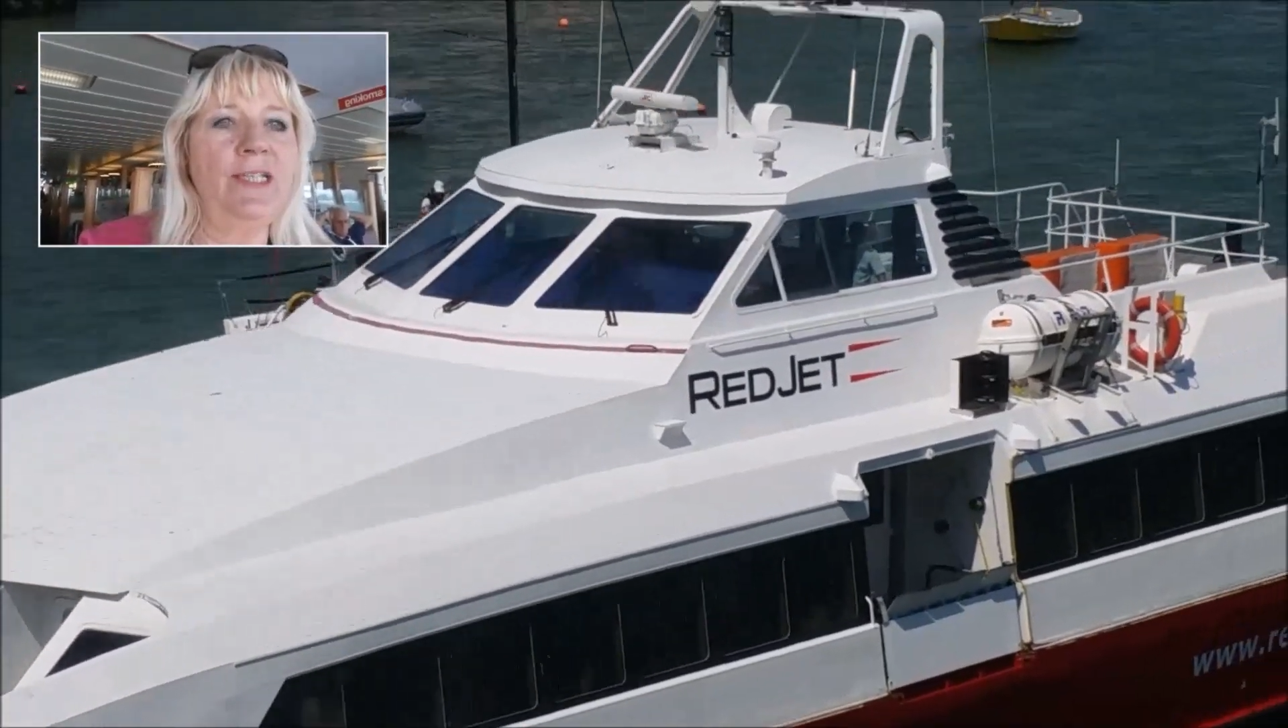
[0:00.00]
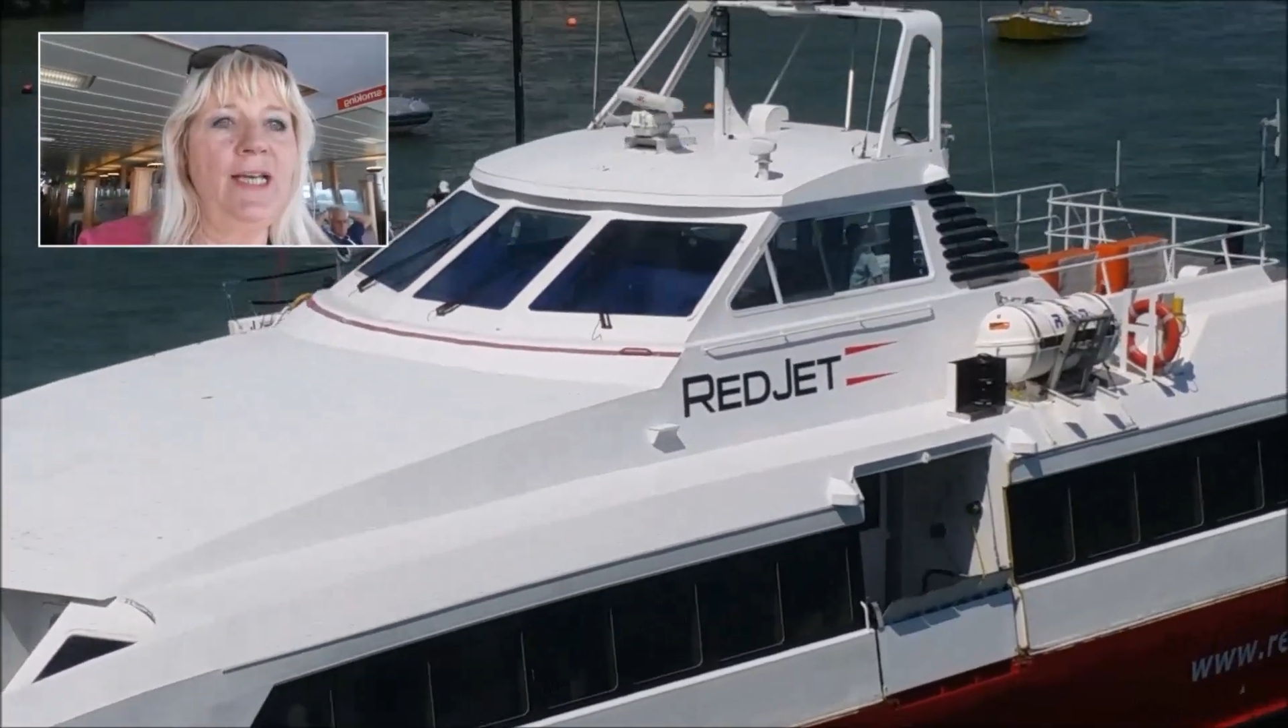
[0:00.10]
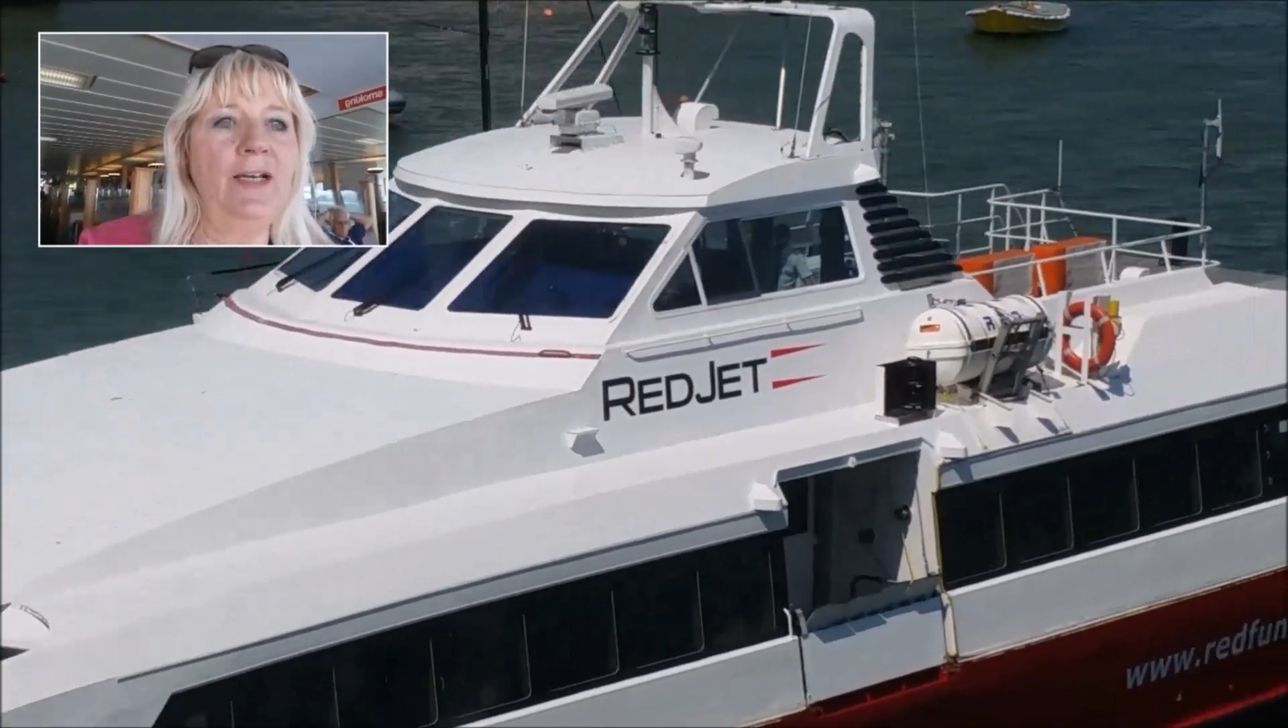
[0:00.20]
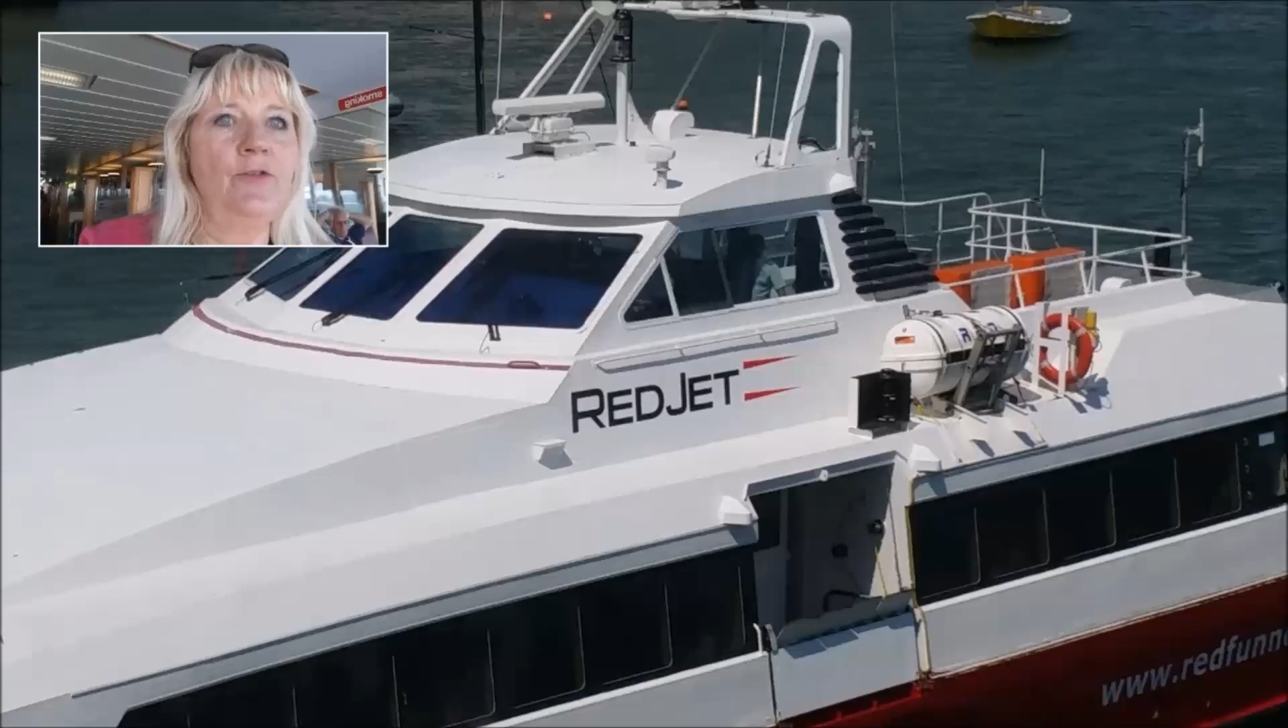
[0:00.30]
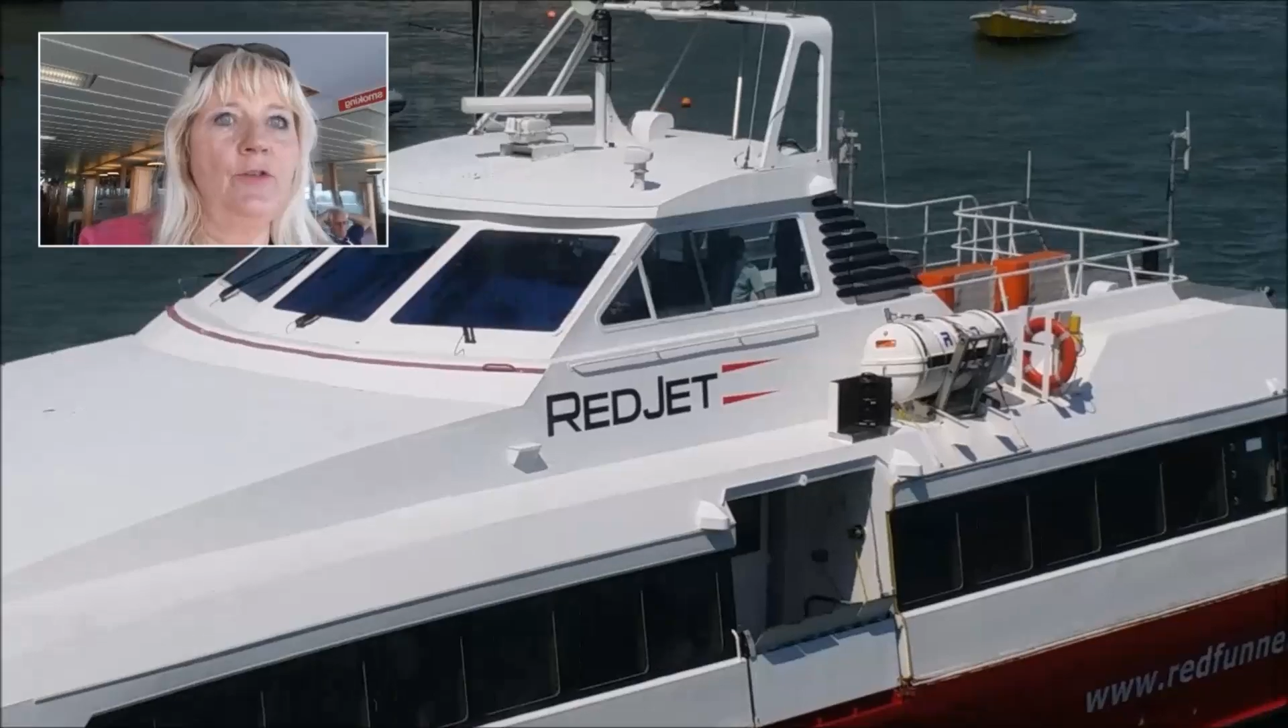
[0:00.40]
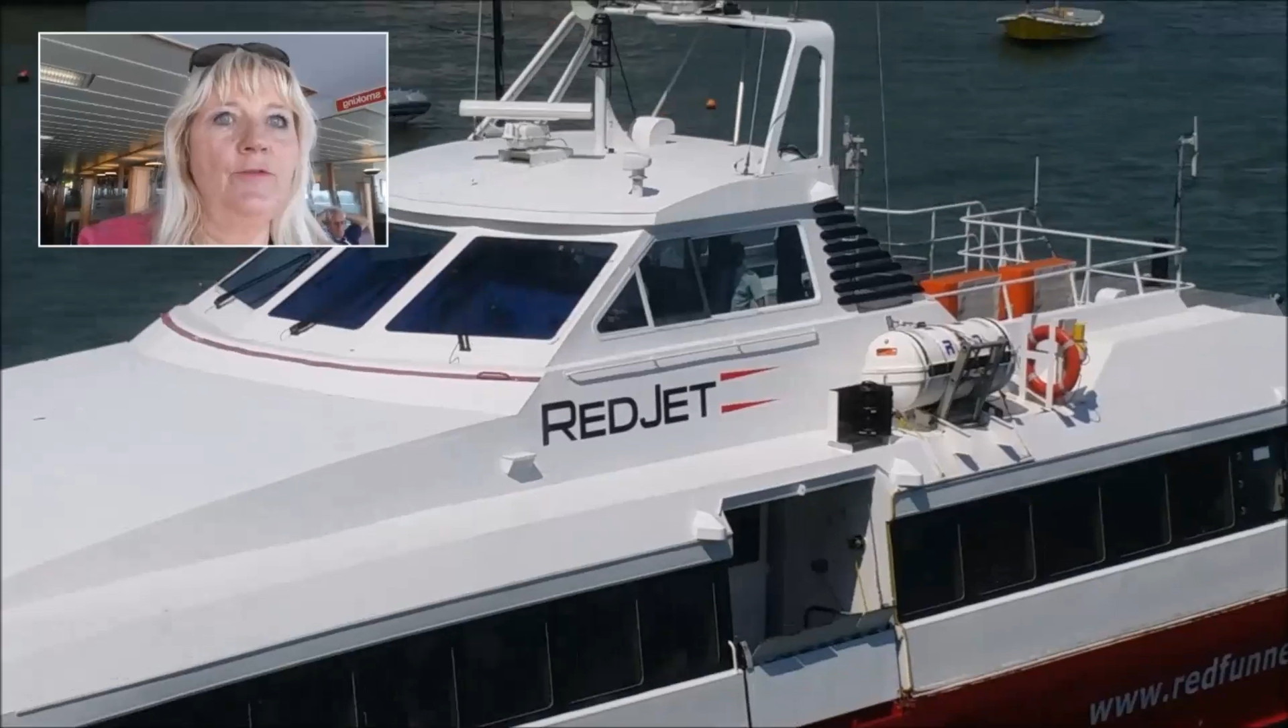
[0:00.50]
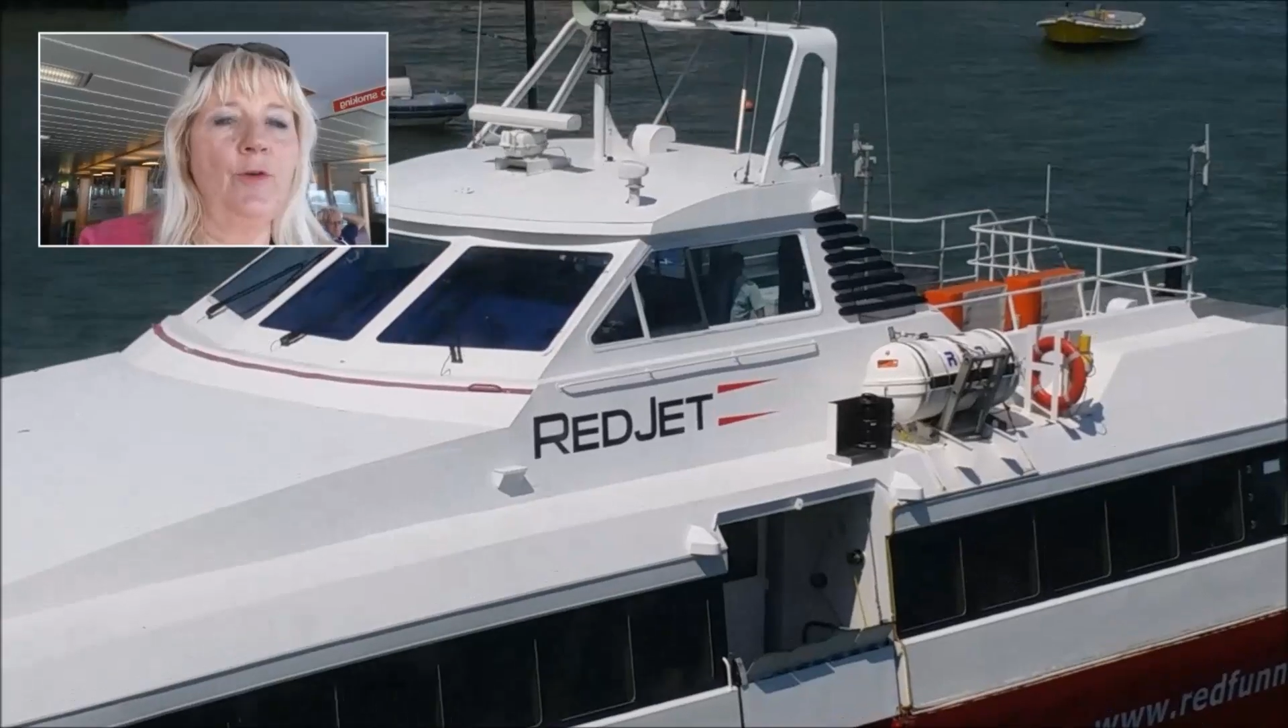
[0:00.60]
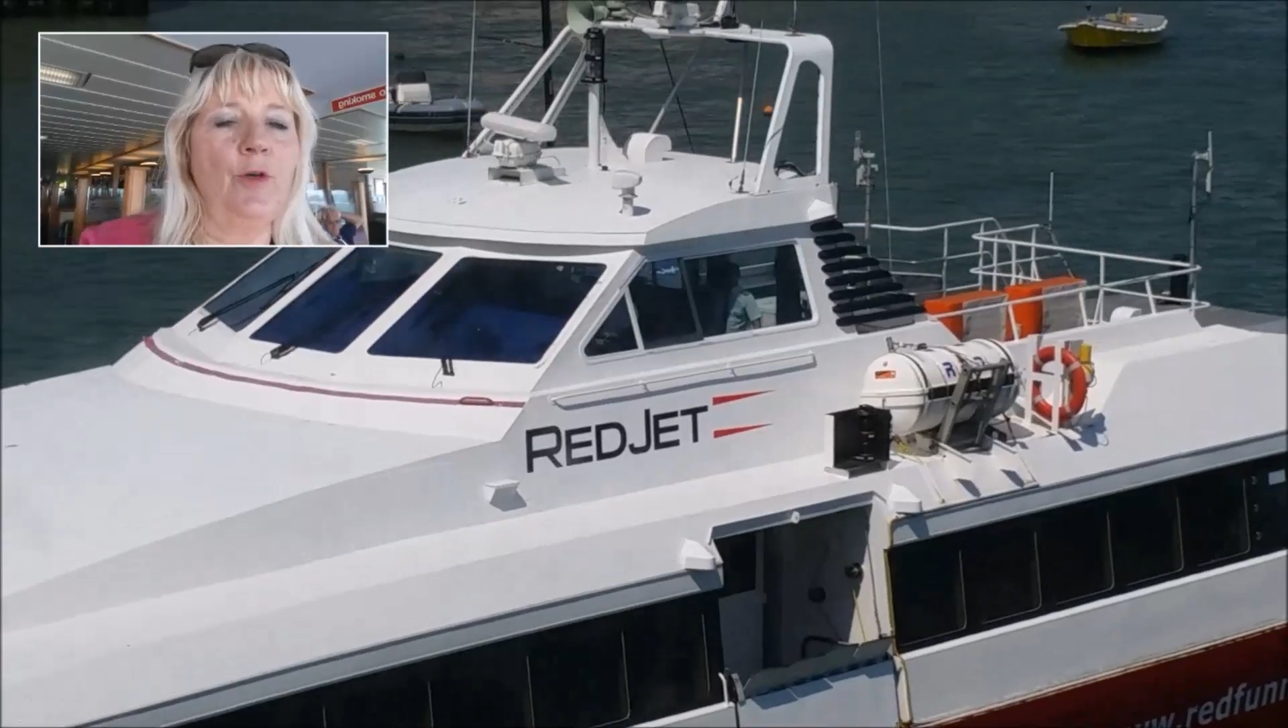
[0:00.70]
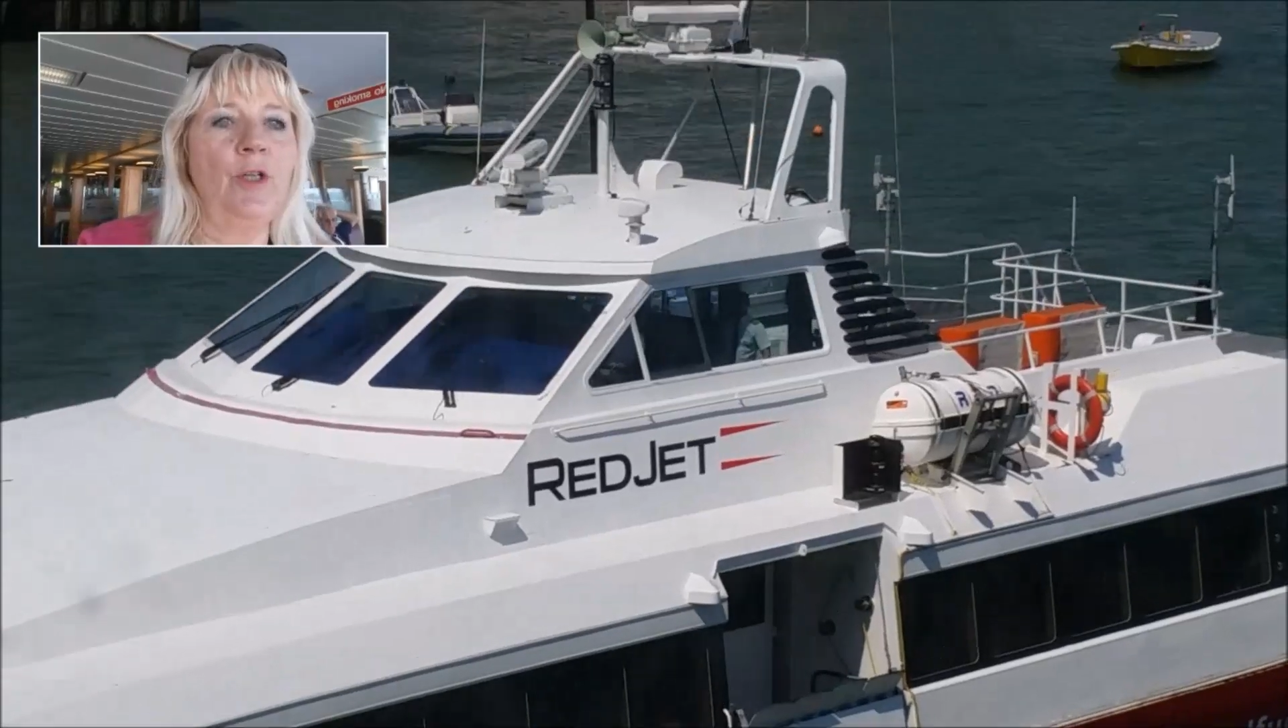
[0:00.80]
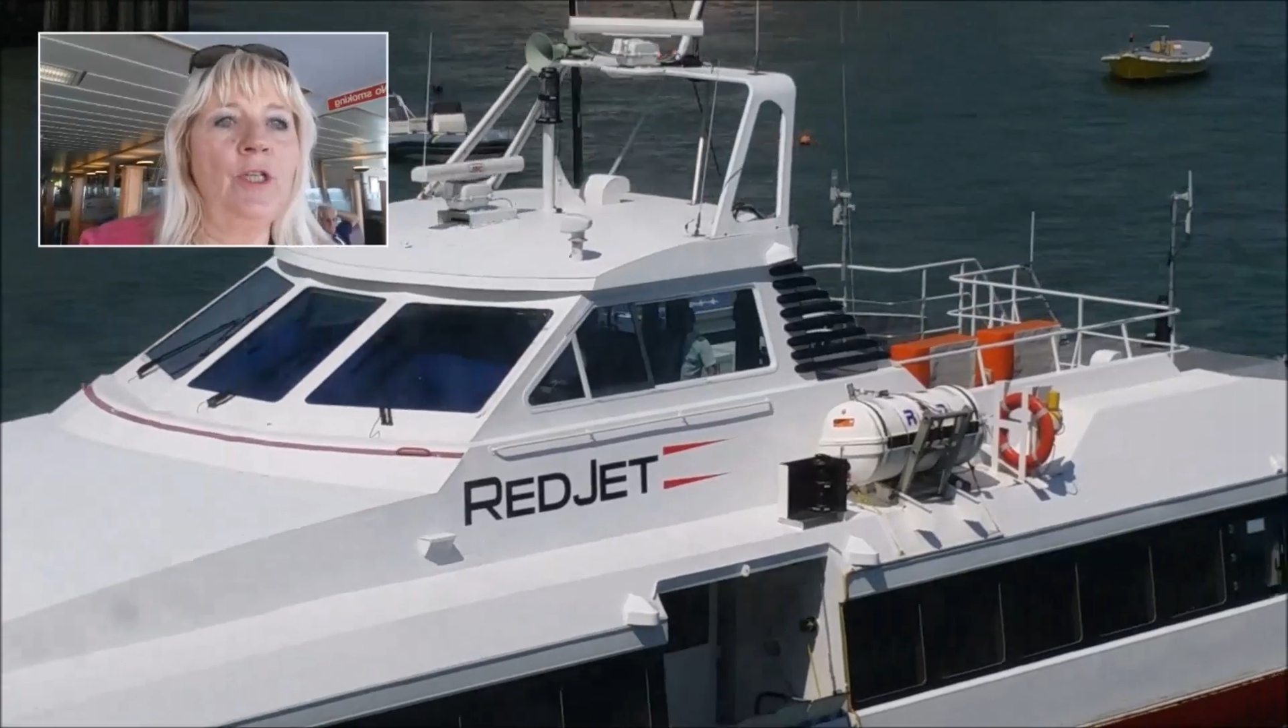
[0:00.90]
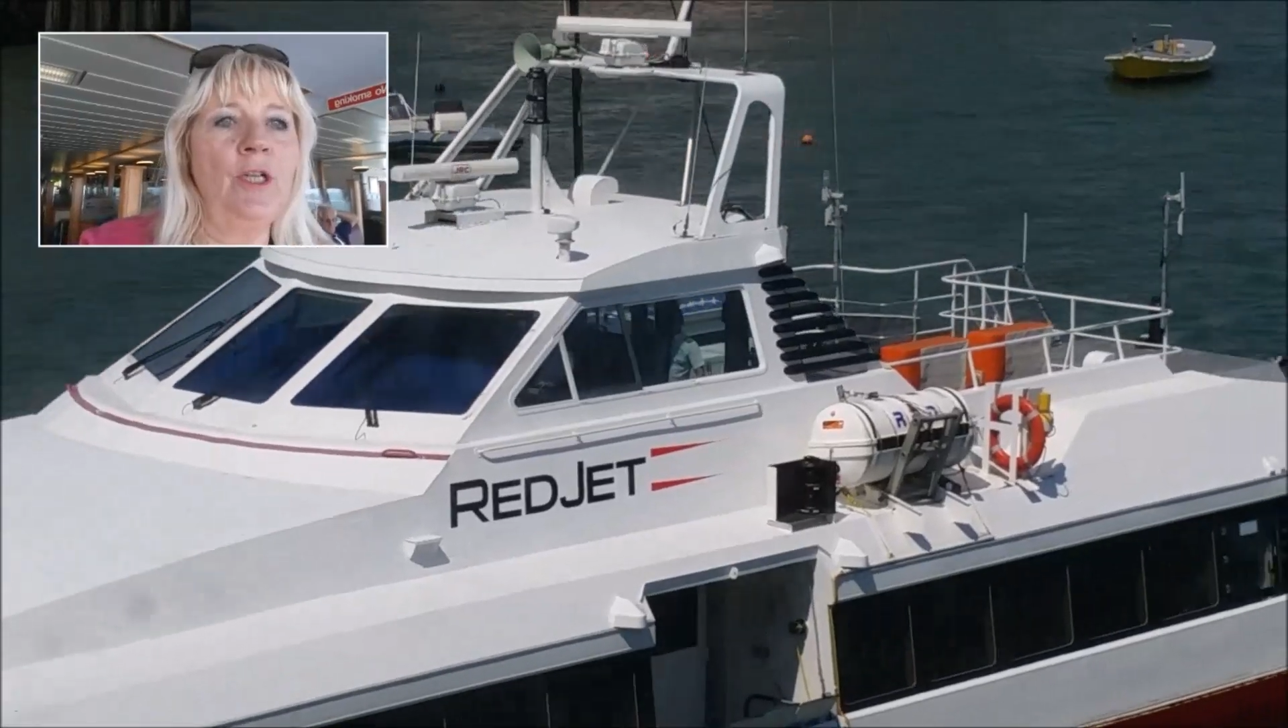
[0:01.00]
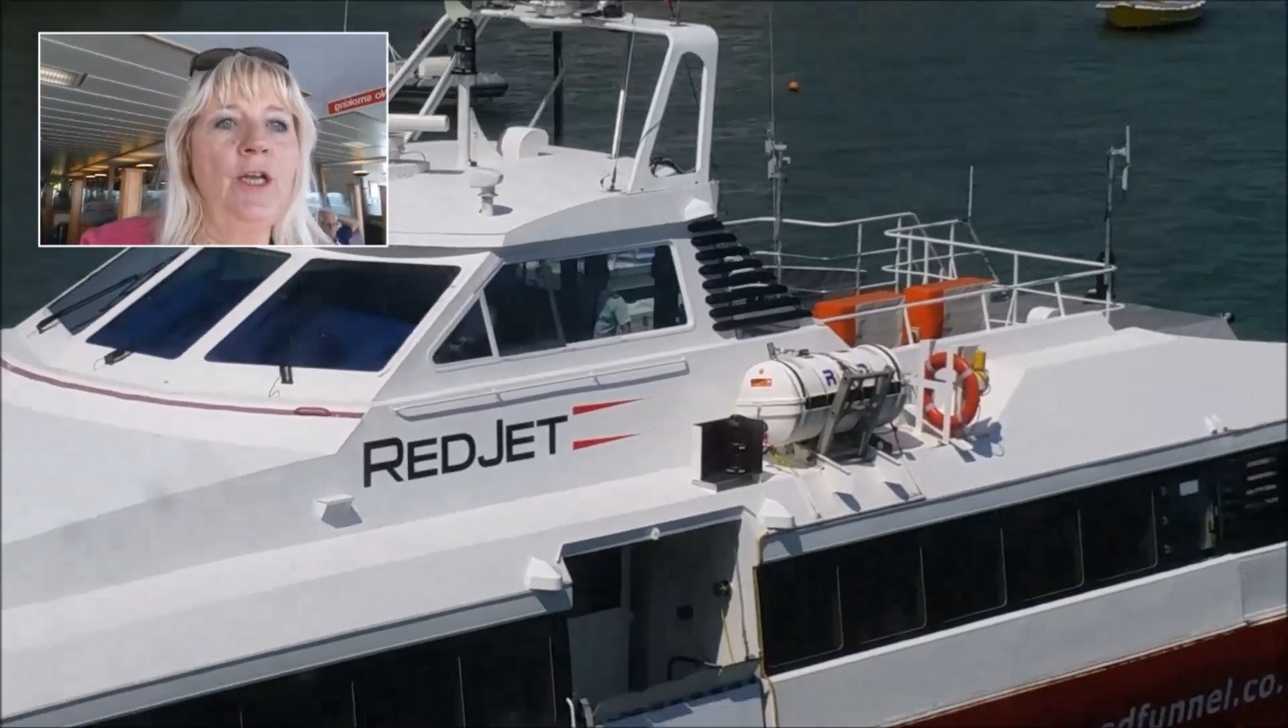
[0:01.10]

hydrofoil,